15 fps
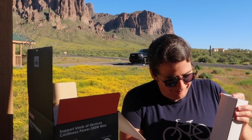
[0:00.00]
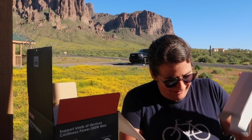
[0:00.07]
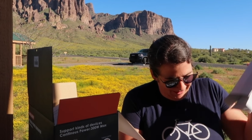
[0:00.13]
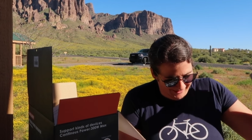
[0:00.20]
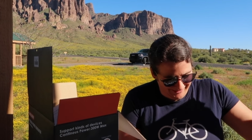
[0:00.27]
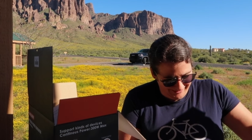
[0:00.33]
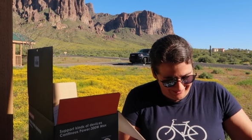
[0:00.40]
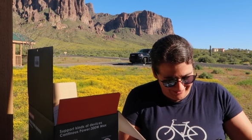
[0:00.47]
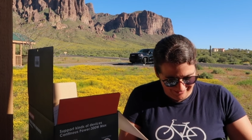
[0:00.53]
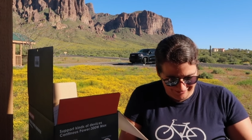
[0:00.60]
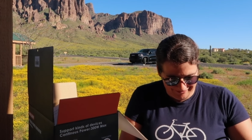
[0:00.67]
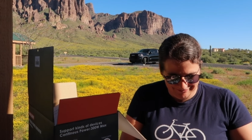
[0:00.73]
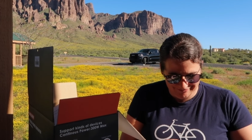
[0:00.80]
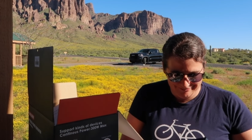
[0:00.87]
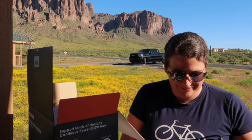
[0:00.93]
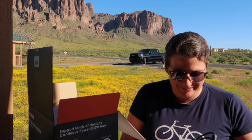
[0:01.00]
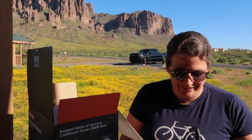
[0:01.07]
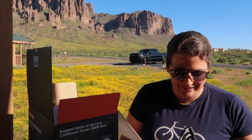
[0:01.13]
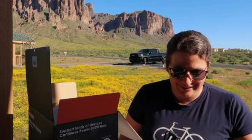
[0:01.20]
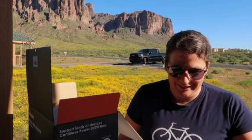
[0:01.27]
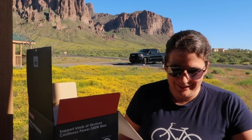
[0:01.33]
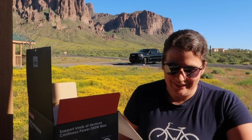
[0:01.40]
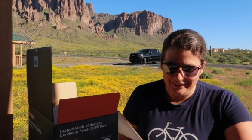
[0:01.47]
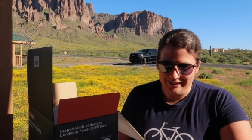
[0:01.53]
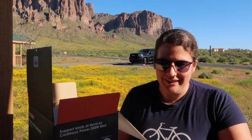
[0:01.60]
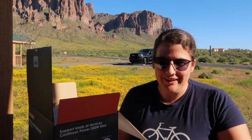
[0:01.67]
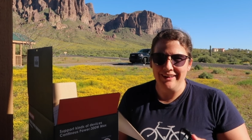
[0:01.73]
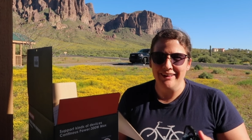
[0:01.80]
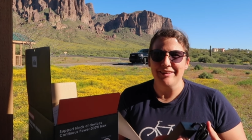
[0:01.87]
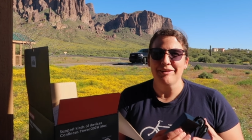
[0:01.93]
on out.
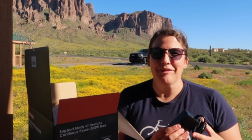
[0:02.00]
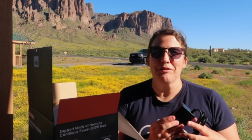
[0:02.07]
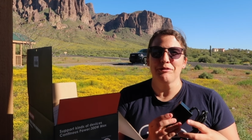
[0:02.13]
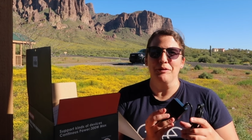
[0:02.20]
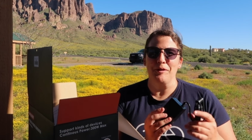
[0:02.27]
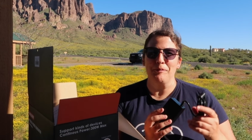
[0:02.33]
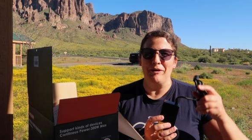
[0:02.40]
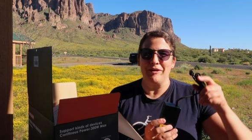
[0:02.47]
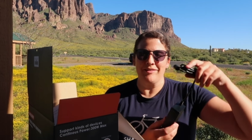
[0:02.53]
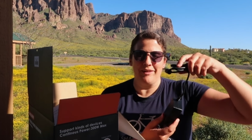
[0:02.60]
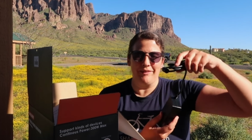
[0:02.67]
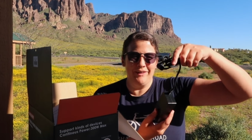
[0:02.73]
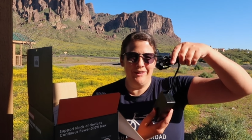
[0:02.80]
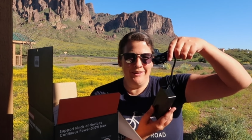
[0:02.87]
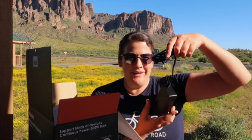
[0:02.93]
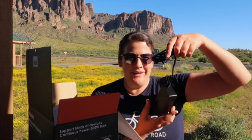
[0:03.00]
Throw that box down there.